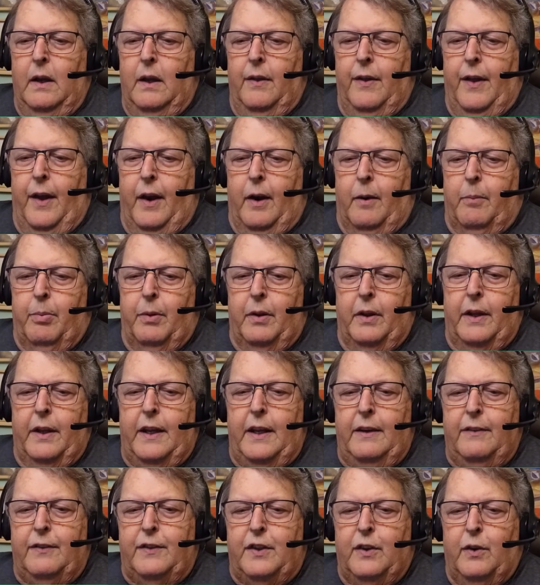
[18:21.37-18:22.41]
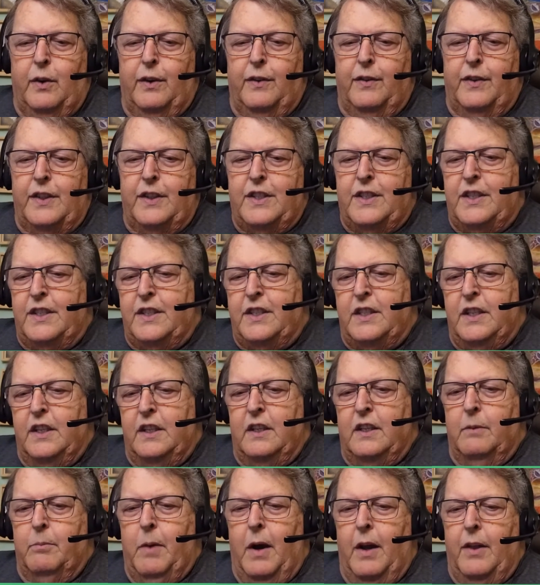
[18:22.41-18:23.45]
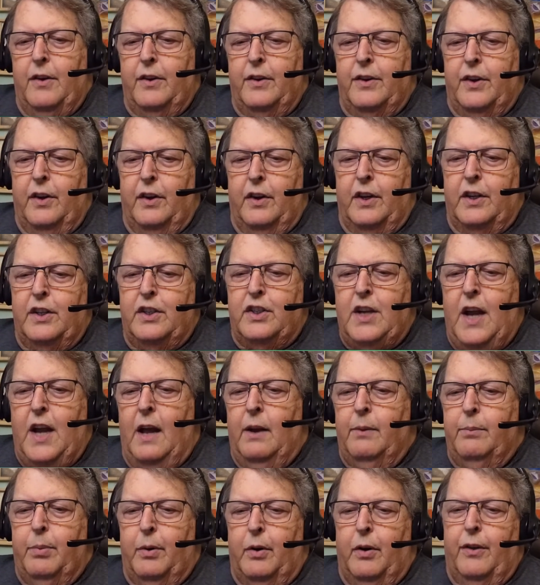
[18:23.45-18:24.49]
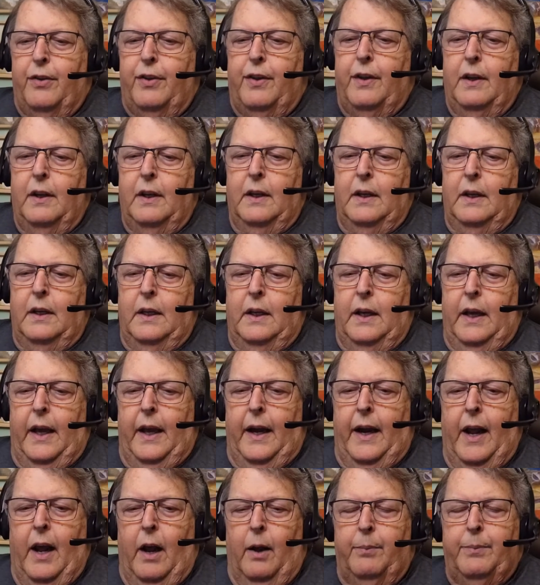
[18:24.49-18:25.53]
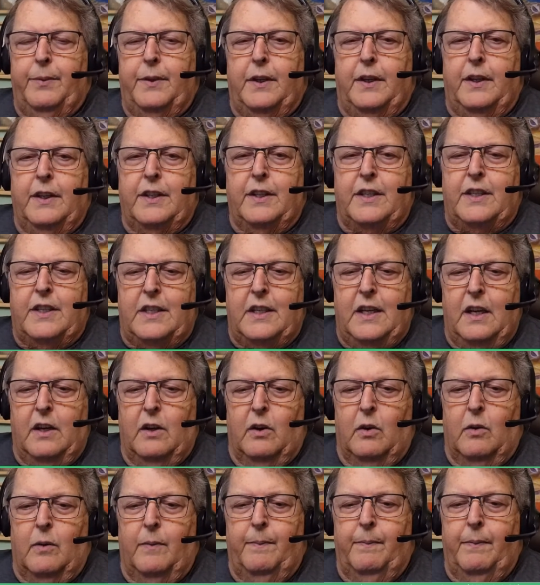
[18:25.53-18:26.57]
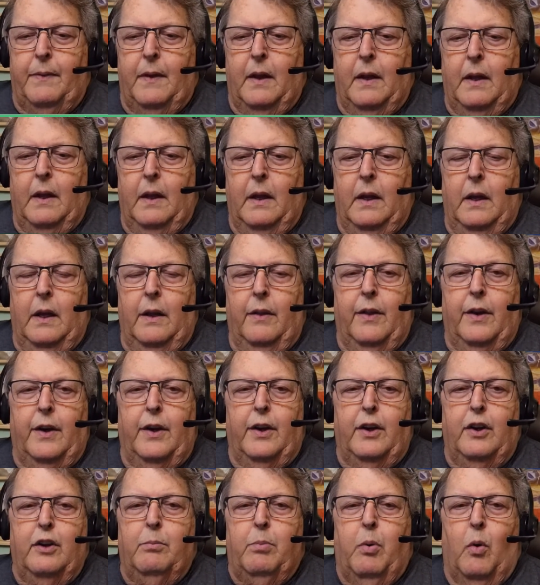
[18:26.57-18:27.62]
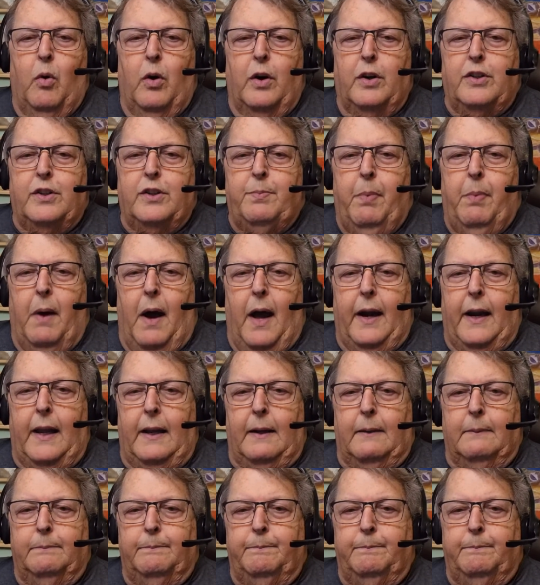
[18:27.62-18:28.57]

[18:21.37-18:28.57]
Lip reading: They are believed to have assisted the mother during childbirth and helped conceal the newborn's body.